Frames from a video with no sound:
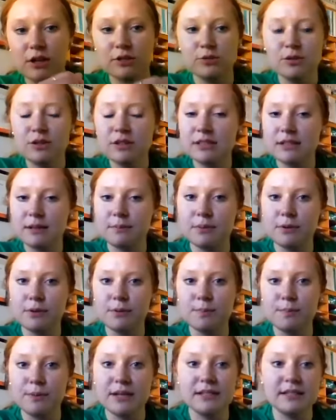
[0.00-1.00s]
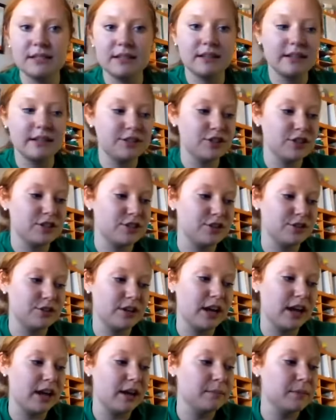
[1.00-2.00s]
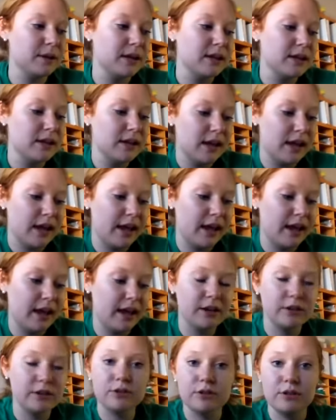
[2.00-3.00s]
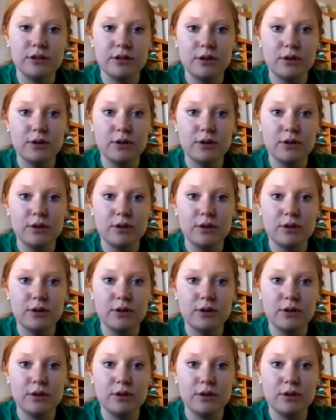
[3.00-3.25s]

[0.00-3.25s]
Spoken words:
It's real simple, basically just your name and